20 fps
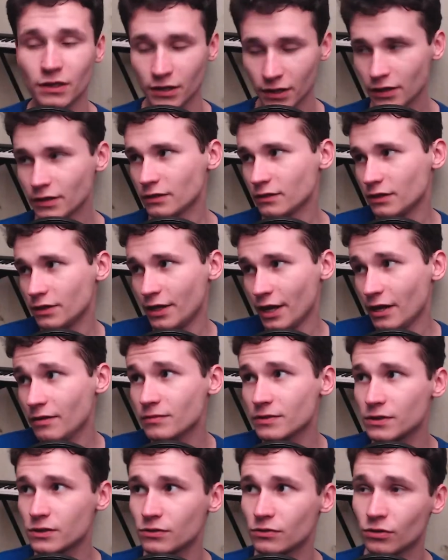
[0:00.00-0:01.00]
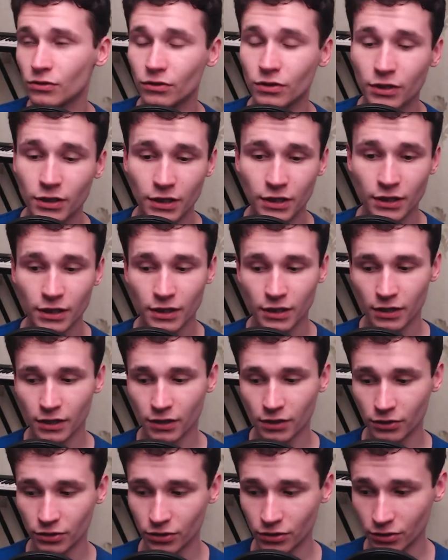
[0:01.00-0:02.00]
and games too
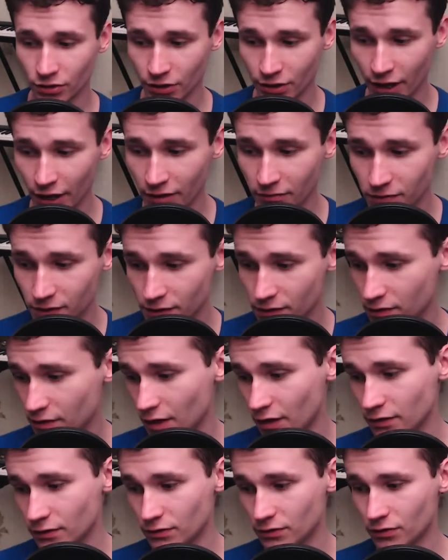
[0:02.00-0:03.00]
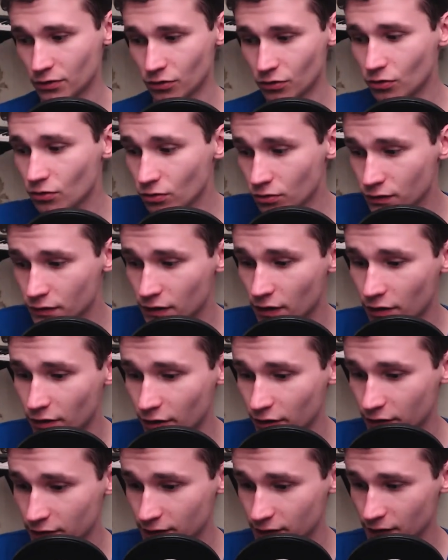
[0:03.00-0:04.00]
R games and rules
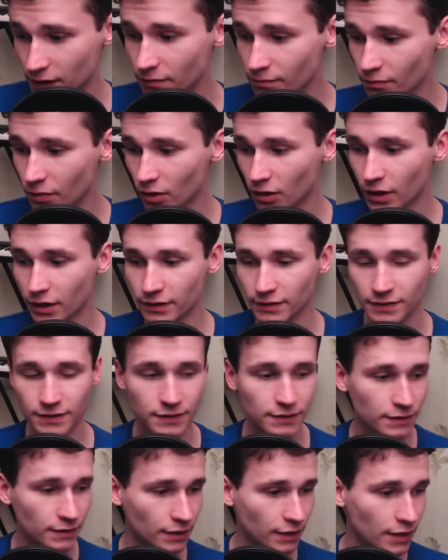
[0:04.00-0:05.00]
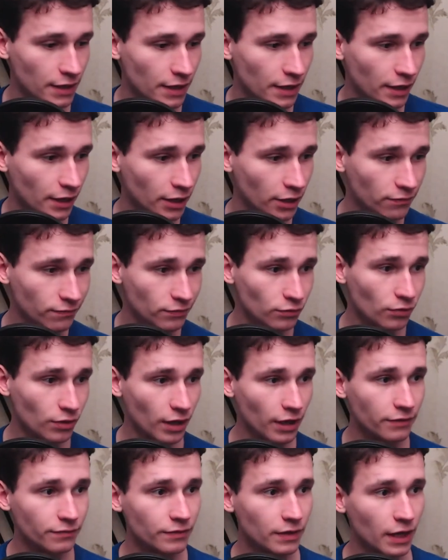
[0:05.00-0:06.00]
are simple and uh, if you
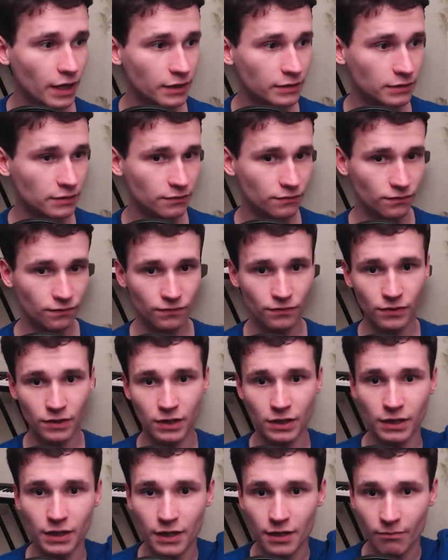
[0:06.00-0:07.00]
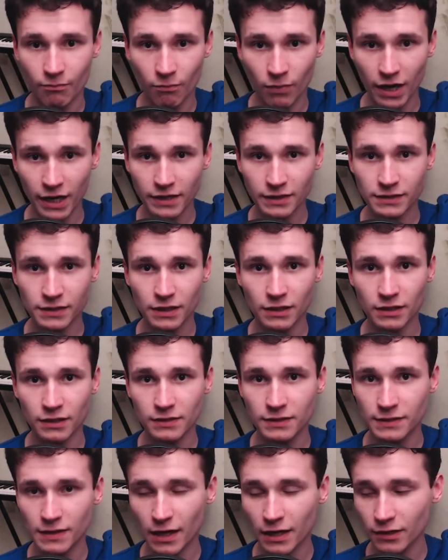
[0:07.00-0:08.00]
have kind of uh, mindset
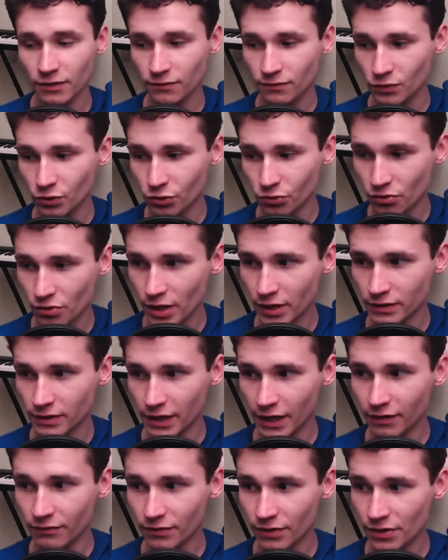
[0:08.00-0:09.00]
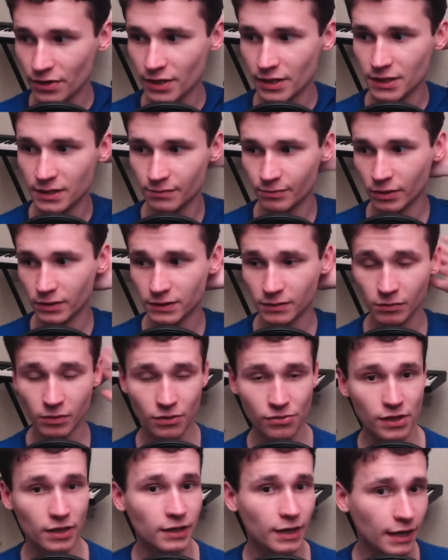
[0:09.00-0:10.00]
inside of you that everything is possible
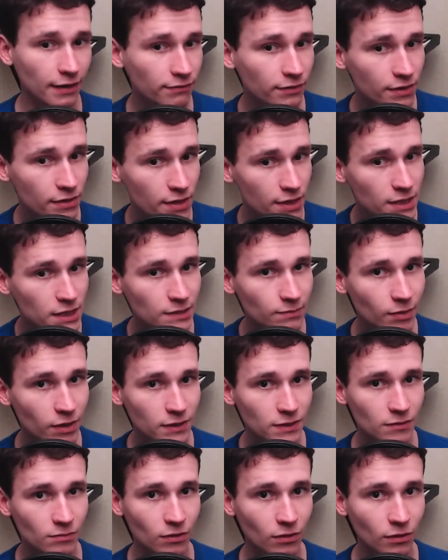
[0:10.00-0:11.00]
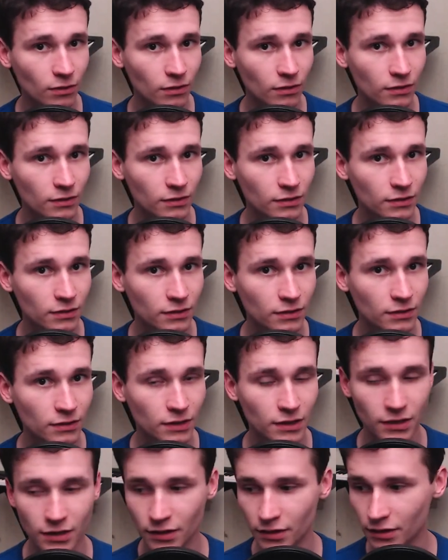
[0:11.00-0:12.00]
then everything is possible
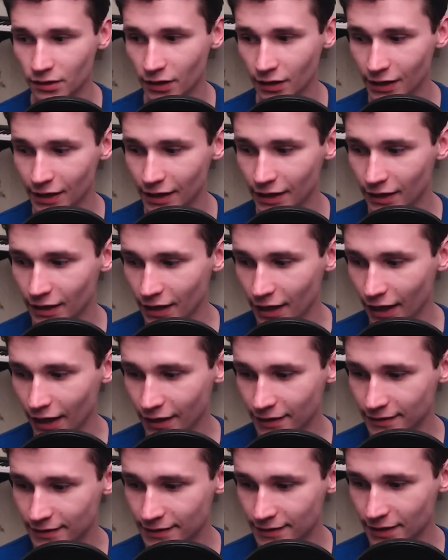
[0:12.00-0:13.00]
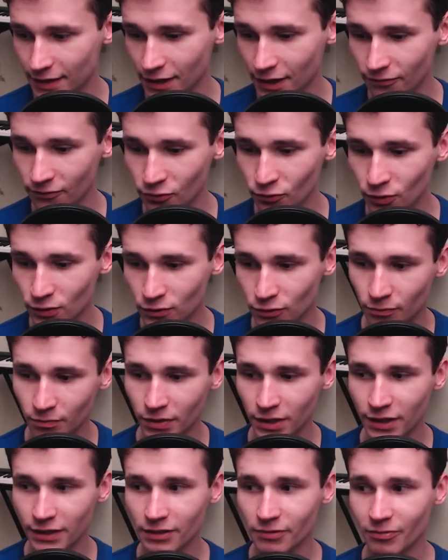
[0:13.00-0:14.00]
really and uh, if you want to
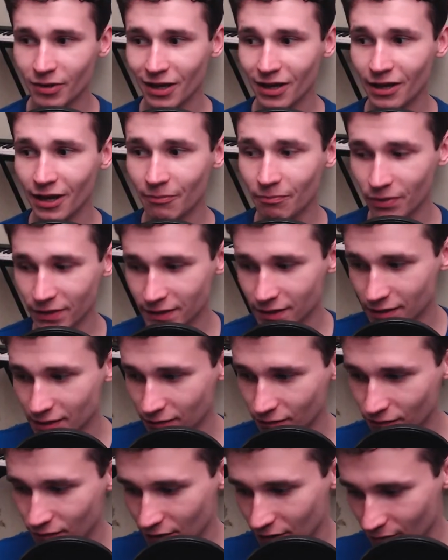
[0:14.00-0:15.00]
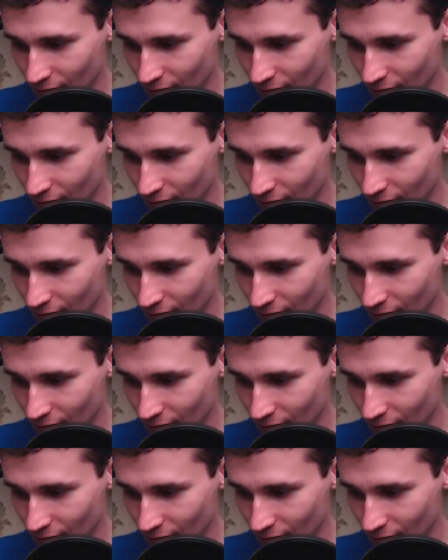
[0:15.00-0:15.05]
be a positive